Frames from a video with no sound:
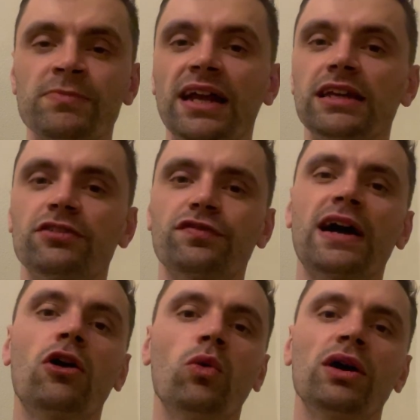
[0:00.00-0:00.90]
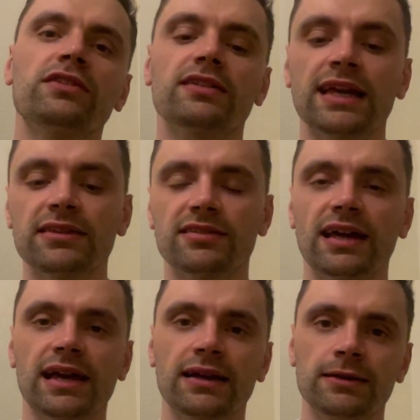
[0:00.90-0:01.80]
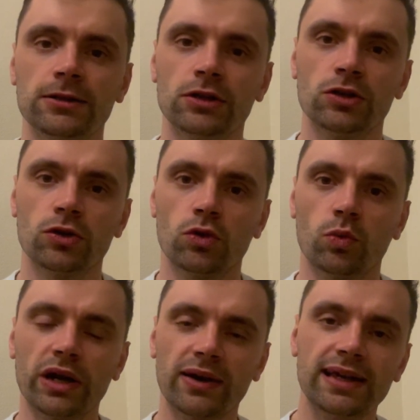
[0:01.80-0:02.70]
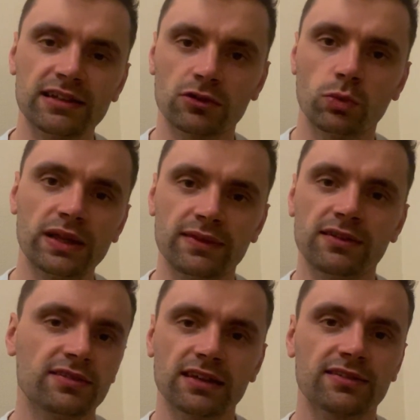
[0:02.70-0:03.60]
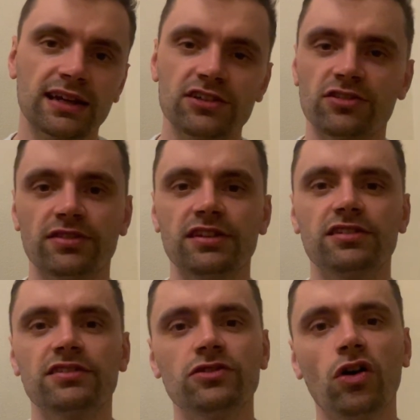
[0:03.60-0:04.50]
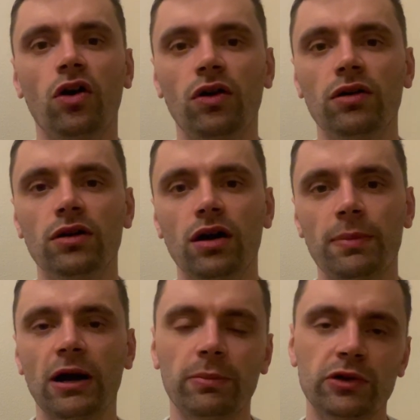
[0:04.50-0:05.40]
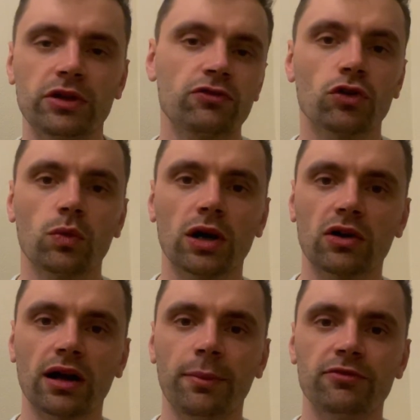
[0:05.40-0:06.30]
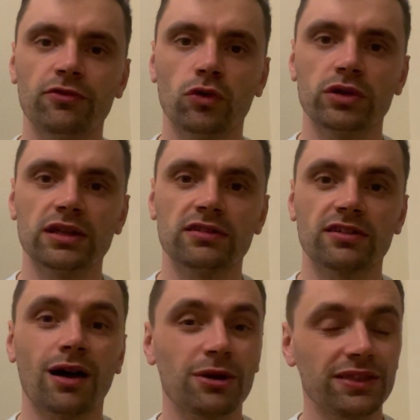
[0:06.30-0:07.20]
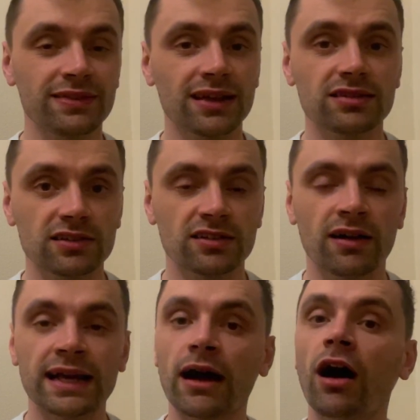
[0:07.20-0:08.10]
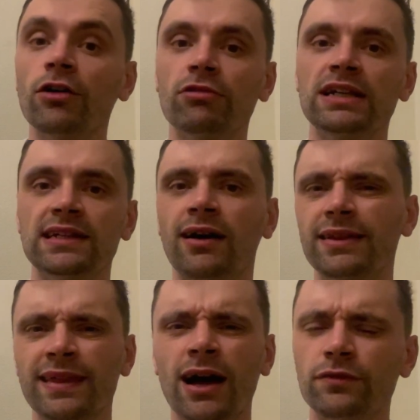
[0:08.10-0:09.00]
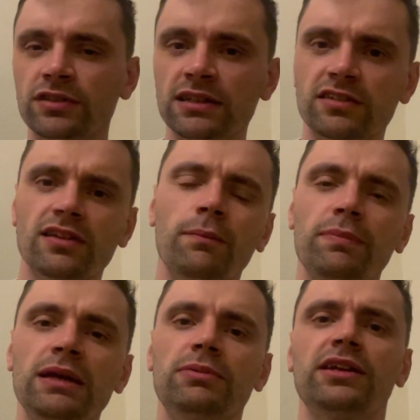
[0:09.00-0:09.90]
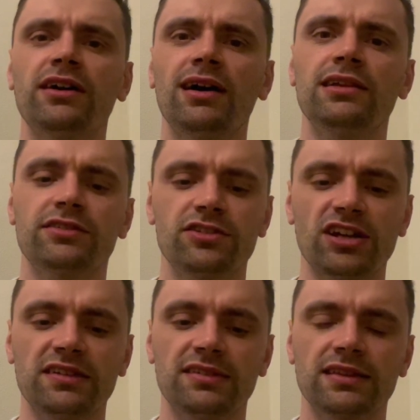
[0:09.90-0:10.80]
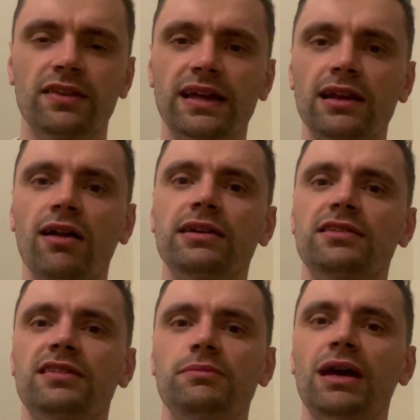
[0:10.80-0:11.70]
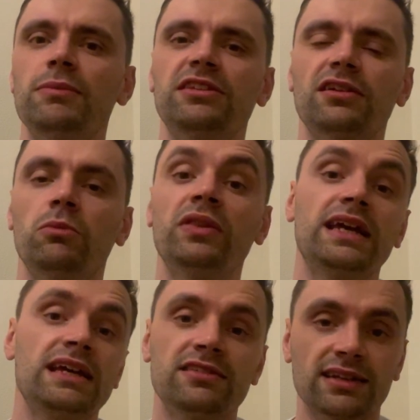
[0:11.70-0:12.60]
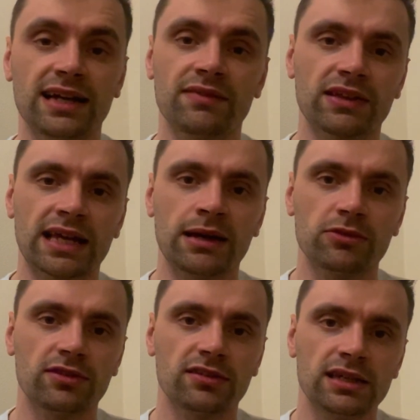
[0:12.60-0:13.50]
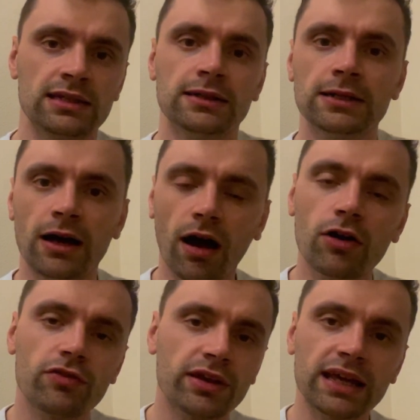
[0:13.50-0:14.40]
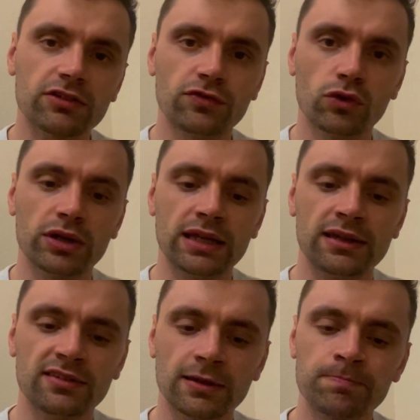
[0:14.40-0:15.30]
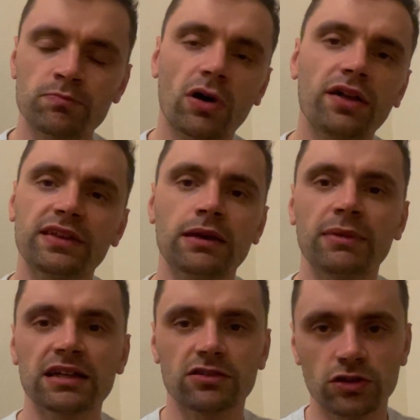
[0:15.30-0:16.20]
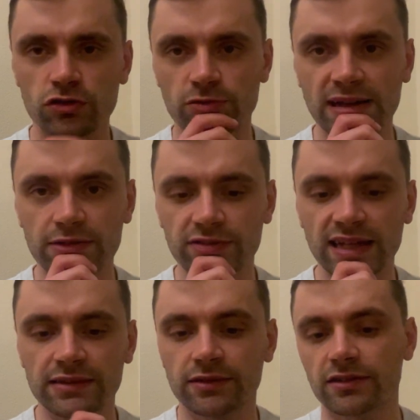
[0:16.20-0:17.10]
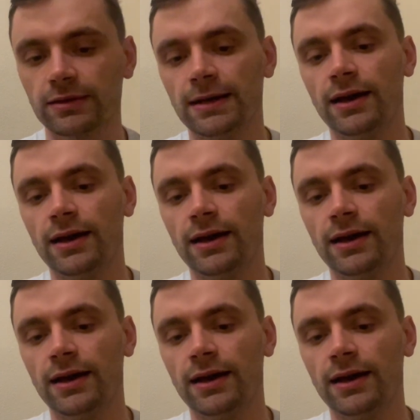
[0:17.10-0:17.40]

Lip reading: And it is Farrell once again saying, we are here to win this Six Nations. This is not about building for a World Cup in 4 years' time. I think that's exciting. I really like that. I've seen some people in Ireland suggesting that they'd like to see maybe someone that is going to have the captaincy over the next 4 years, but I think it makes a huge amount of sense.